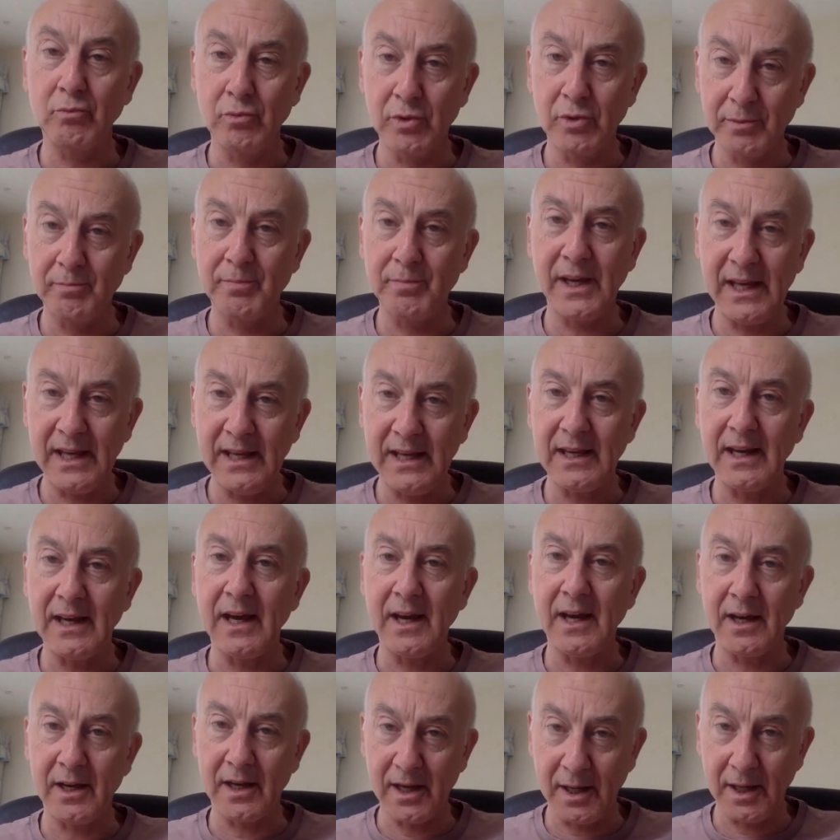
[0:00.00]
would be
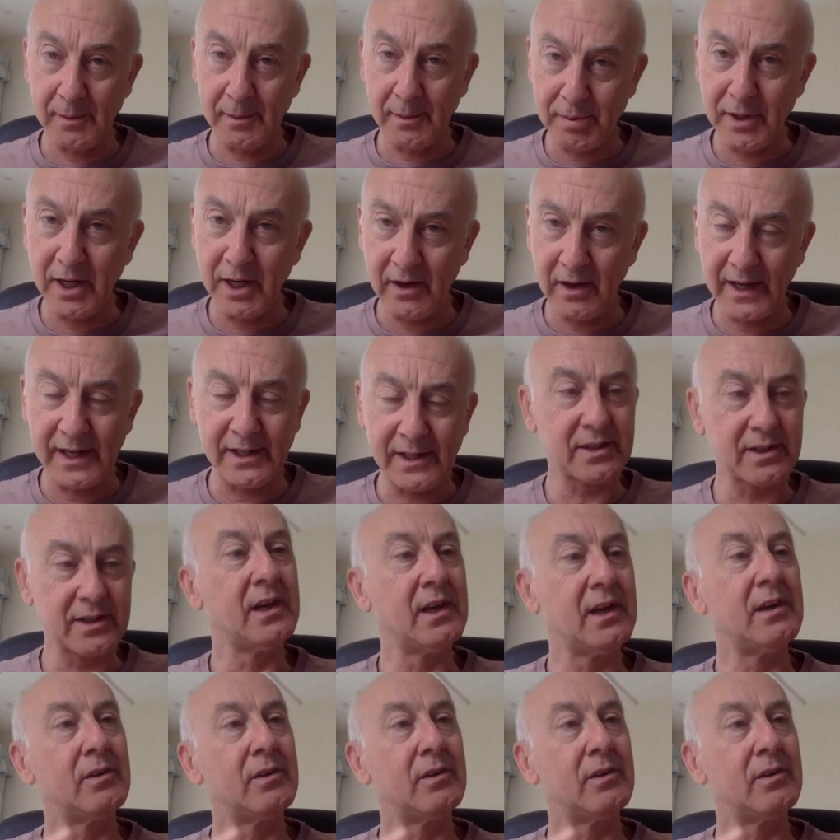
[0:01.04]
applied,